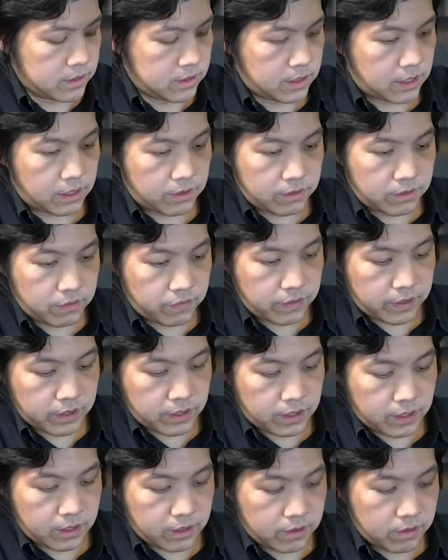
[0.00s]
How do
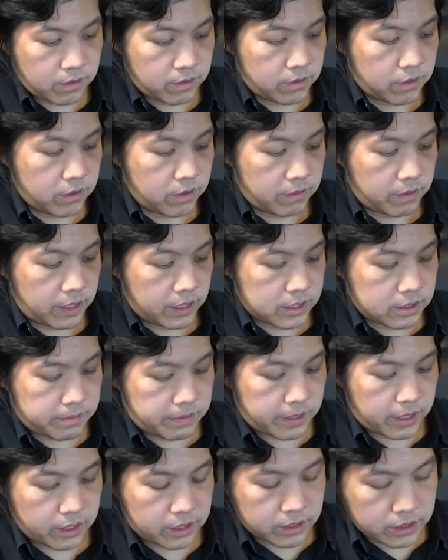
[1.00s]
I go to the next
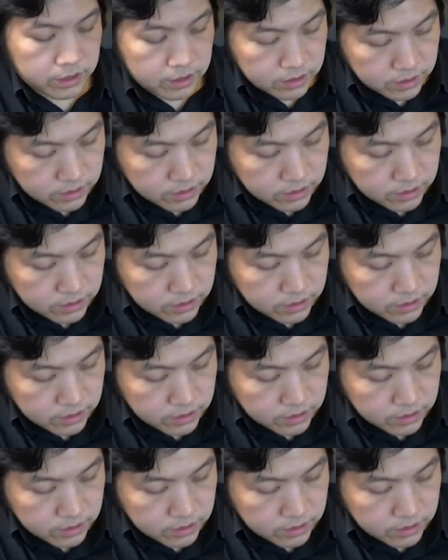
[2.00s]
page?